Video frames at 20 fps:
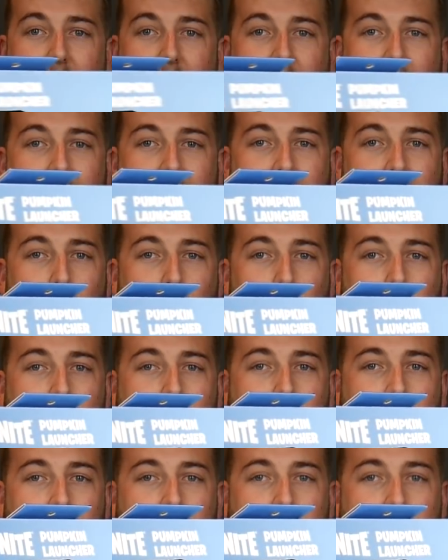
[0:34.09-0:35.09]

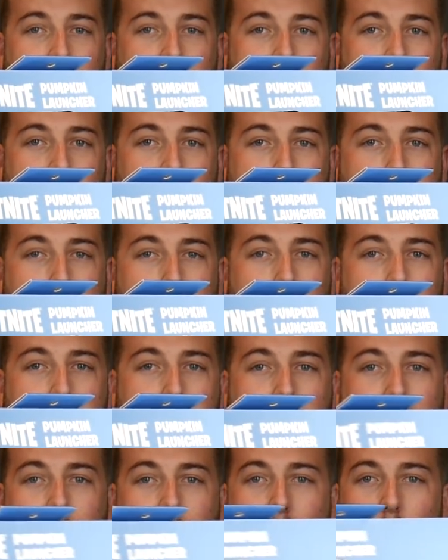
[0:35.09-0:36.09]
Halloween
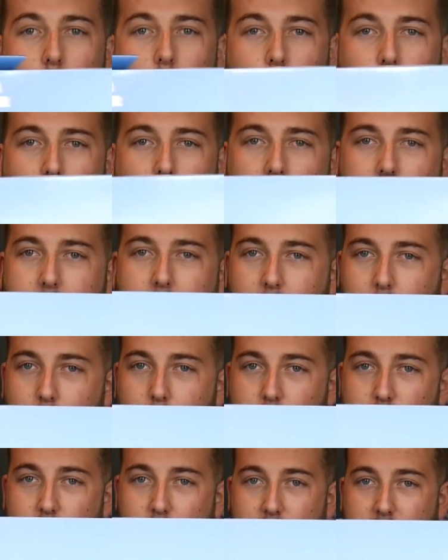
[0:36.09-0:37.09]
pumpkin rocket
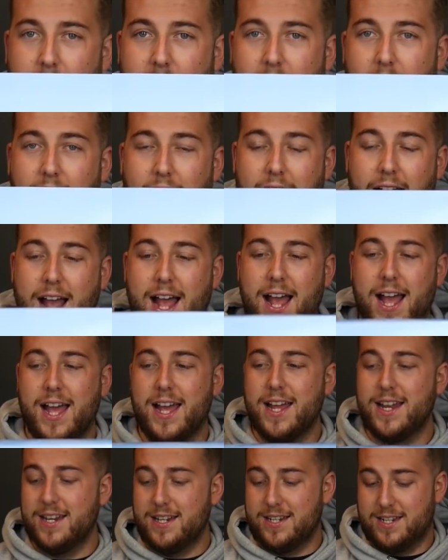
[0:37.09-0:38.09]
launcher there,
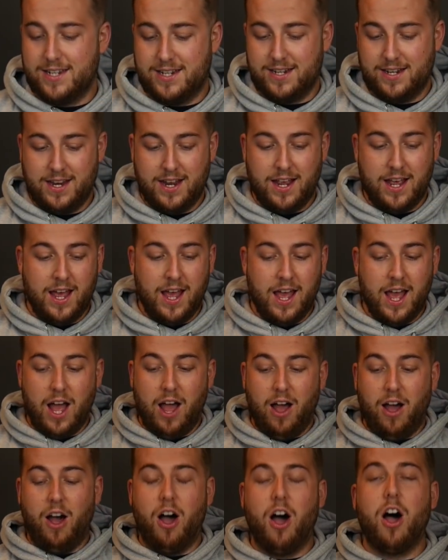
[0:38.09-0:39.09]
and
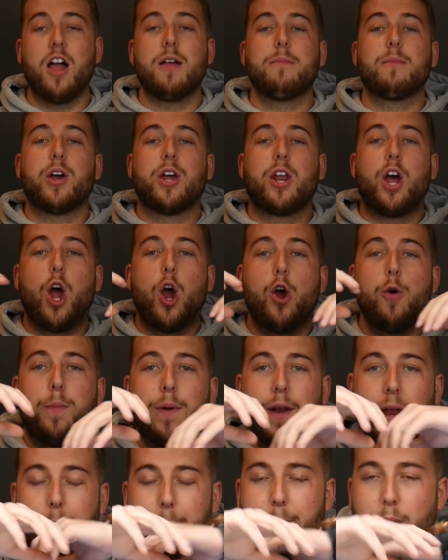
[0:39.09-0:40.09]
I'm gonna open it.